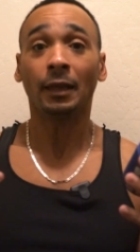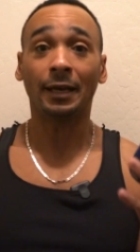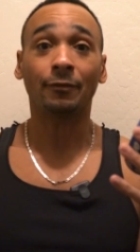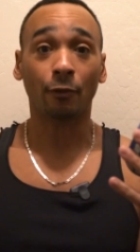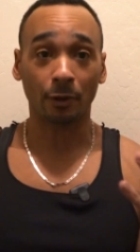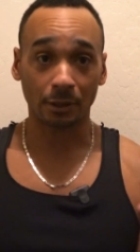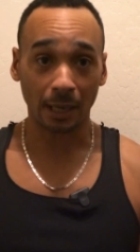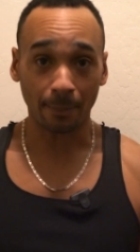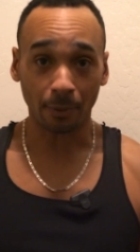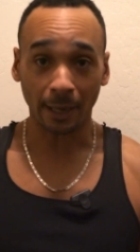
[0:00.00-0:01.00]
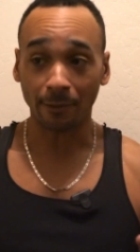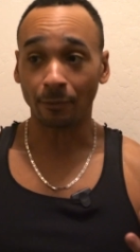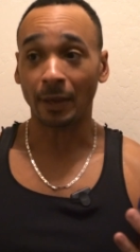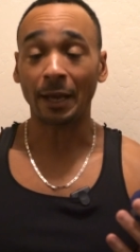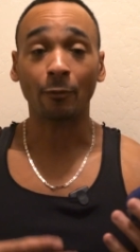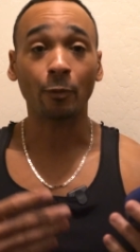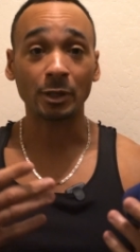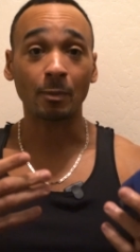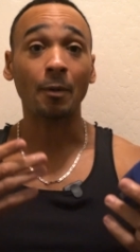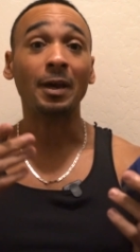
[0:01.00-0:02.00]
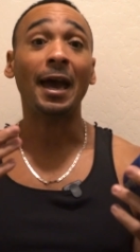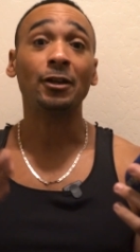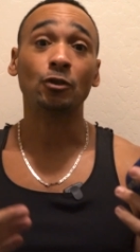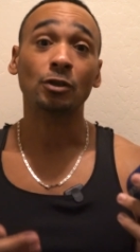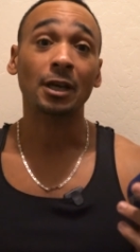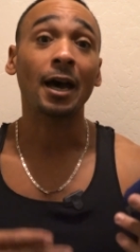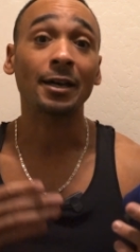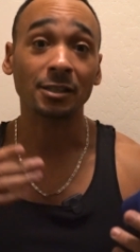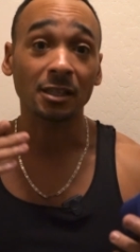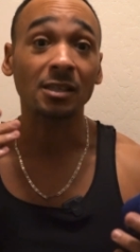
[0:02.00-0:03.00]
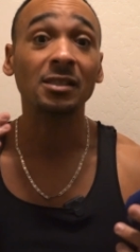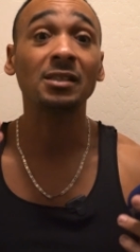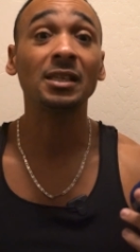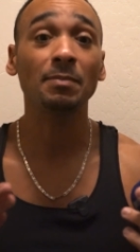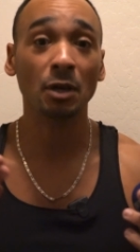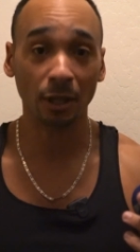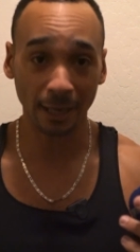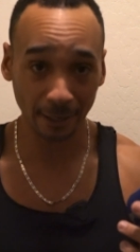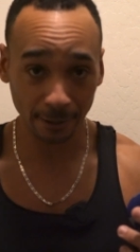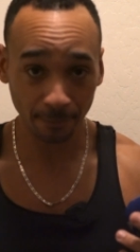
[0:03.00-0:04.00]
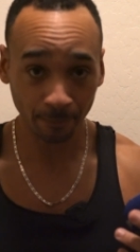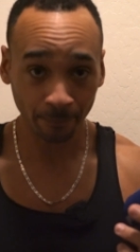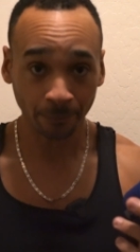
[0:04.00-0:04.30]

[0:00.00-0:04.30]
Like for example, like like the reason why we exercise to simulate